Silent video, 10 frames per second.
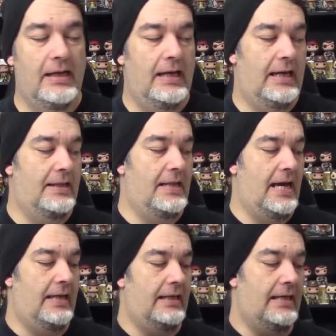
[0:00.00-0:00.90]
and
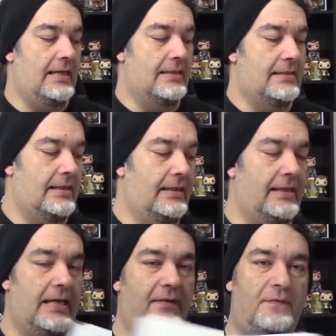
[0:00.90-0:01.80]
that is
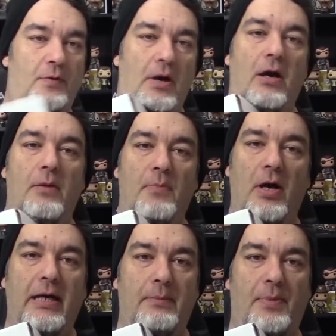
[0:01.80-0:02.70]
the Ferrara
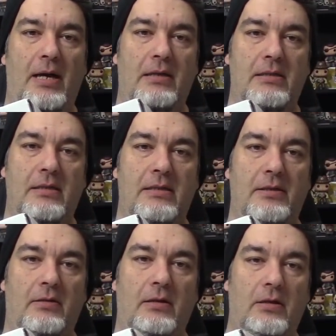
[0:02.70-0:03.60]
Market Box. You can see
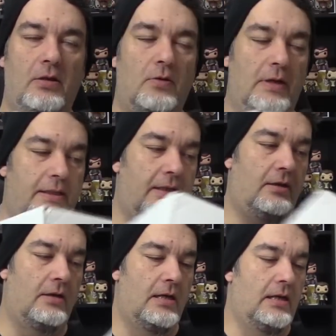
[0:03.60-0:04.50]
their little logo right
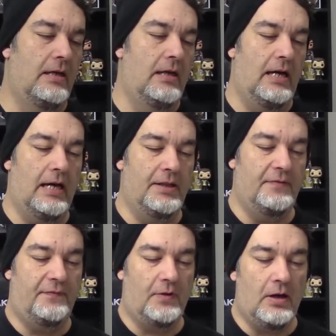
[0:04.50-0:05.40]
there. Uh, the
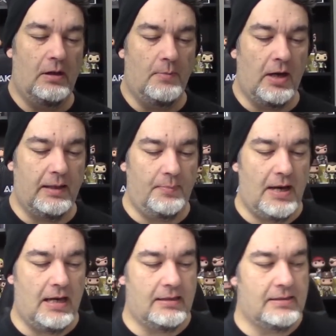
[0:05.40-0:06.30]
Ferrara Market
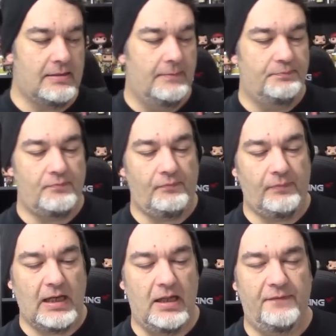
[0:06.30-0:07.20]
Box,
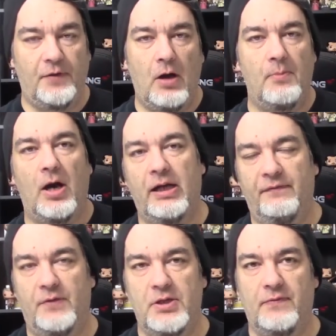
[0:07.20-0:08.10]
uh, the Ferrara Market,
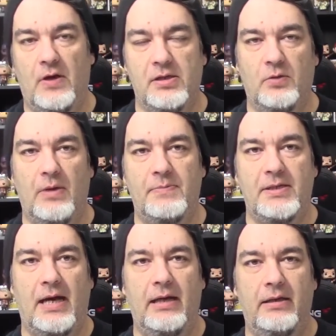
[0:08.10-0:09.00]
first of all, is a
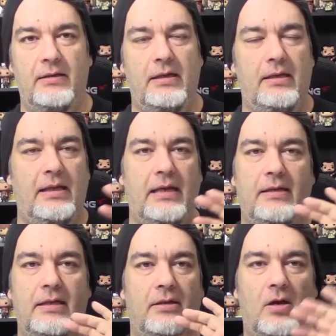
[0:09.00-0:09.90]
website. They
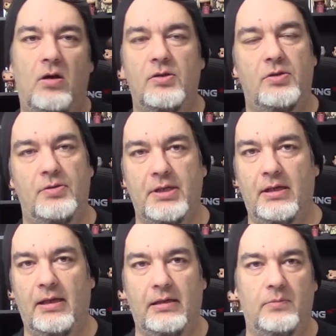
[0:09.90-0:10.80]
deal in all sorts of
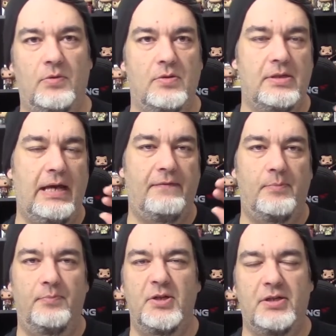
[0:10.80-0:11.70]
collectibles. They have a,
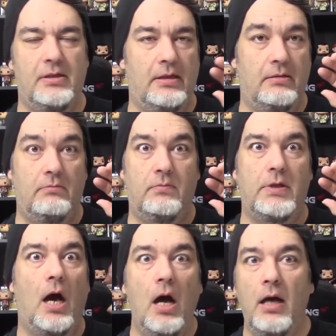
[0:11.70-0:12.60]
just a
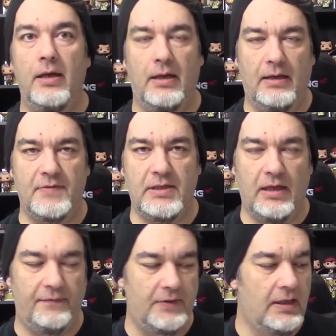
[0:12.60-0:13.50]
ton of
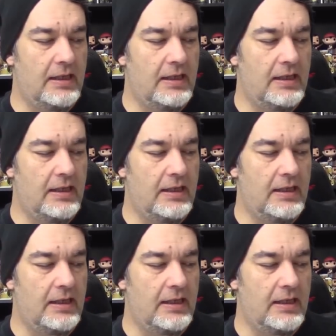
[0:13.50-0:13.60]
stuff,